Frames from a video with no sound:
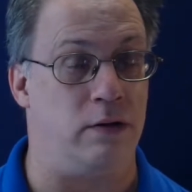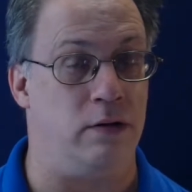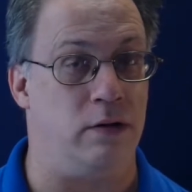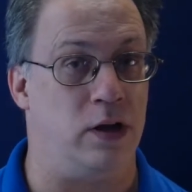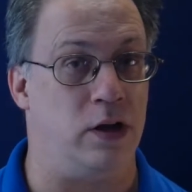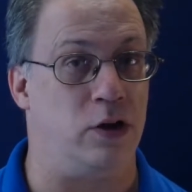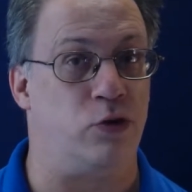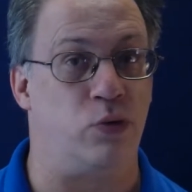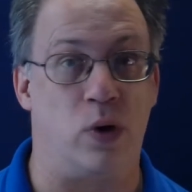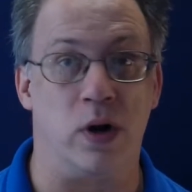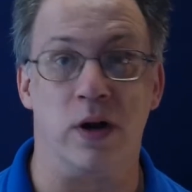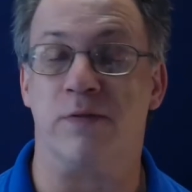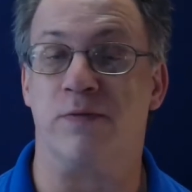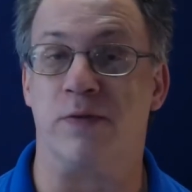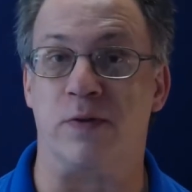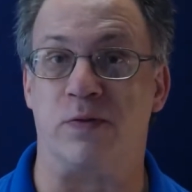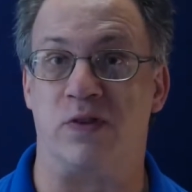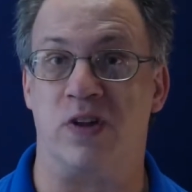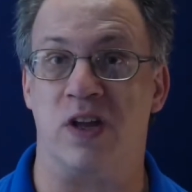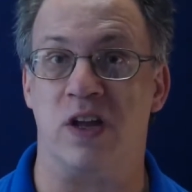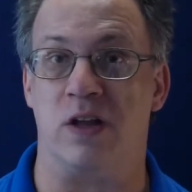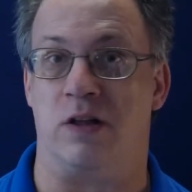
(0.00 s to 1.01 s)
in
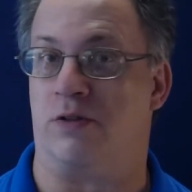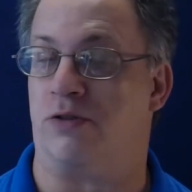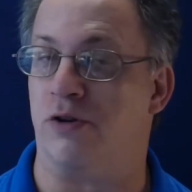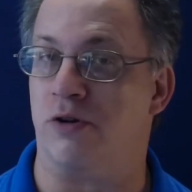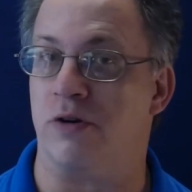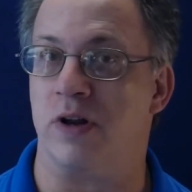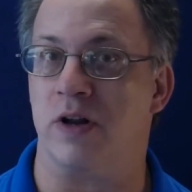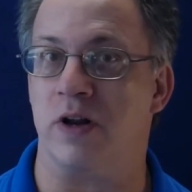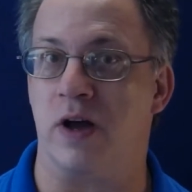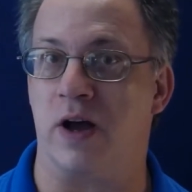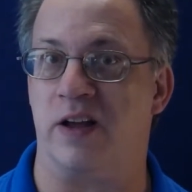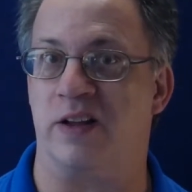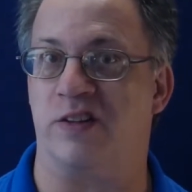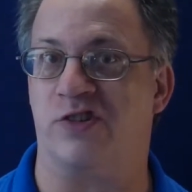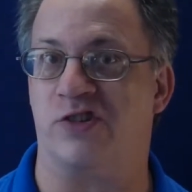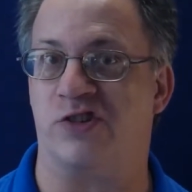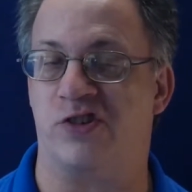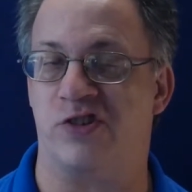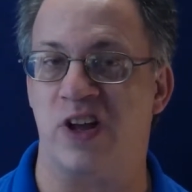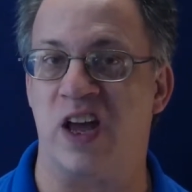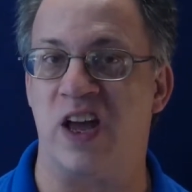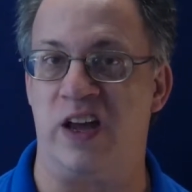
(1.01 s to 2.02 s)
2015, 39
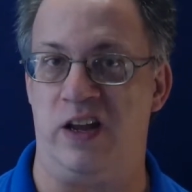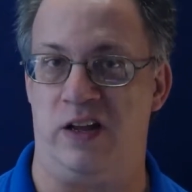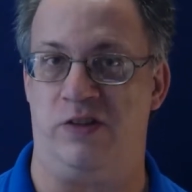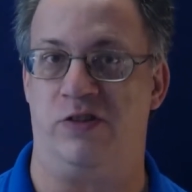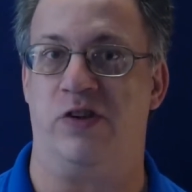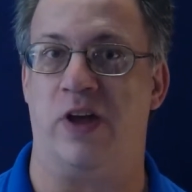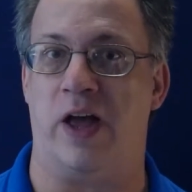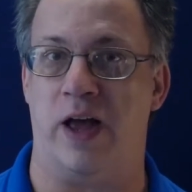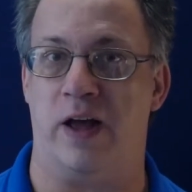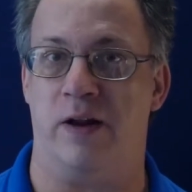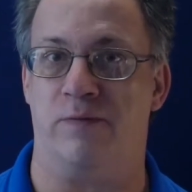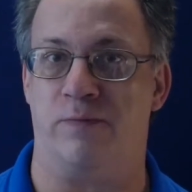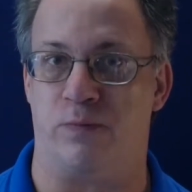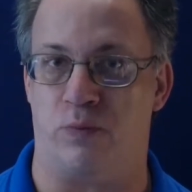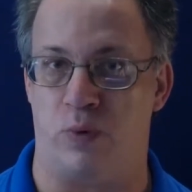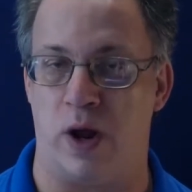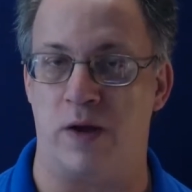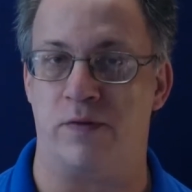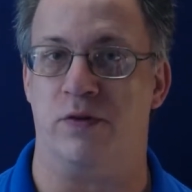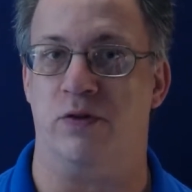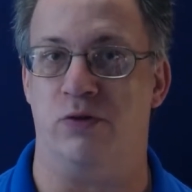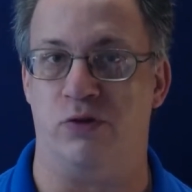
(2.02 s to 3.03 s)
states had
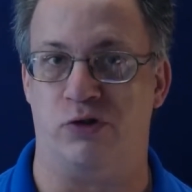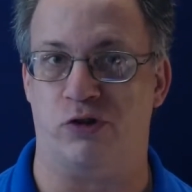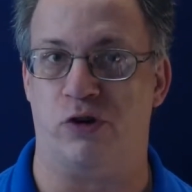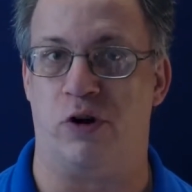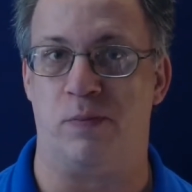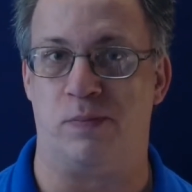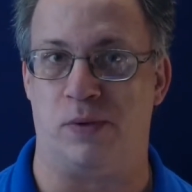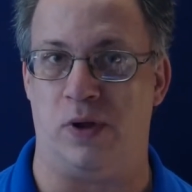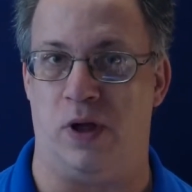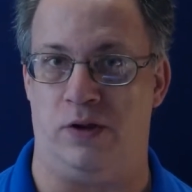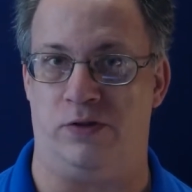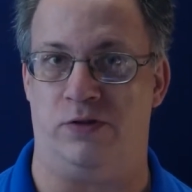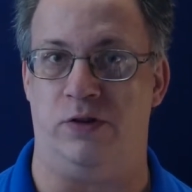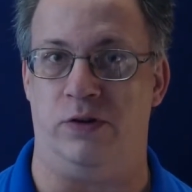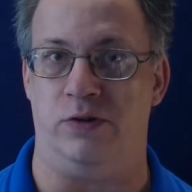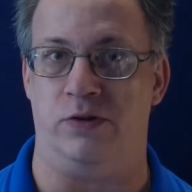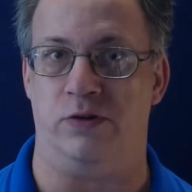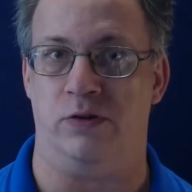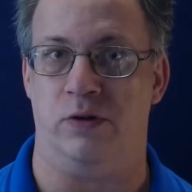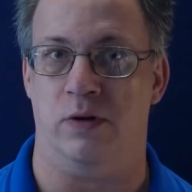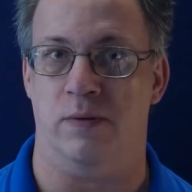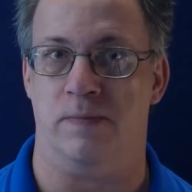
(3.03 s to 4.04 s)
revenue surpluses.